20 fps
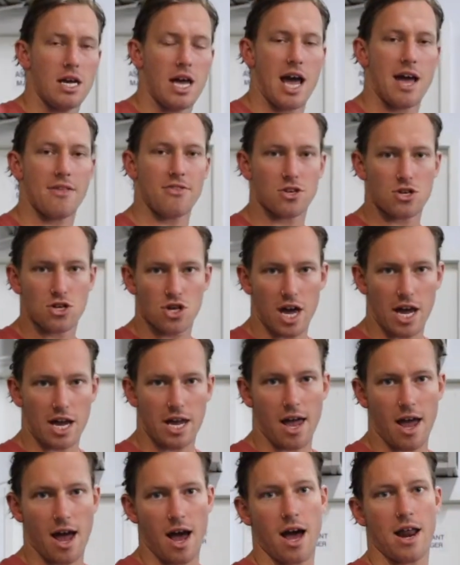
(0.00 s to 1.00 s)
at the
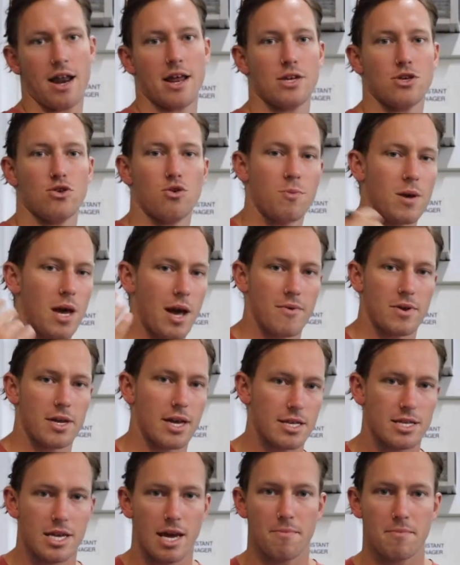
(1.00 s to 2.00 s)
checkout, and you'll be able to
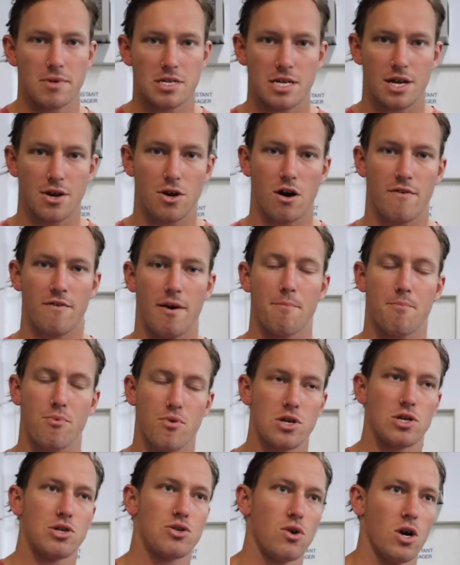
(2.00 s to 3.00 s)
get 10% off. I'm
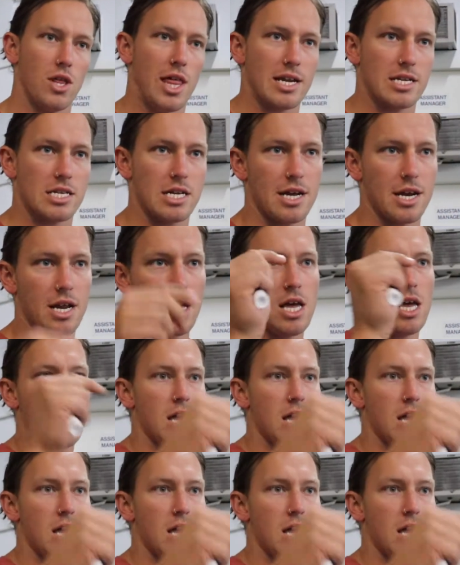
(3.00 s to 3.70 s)
pretty sure that's it.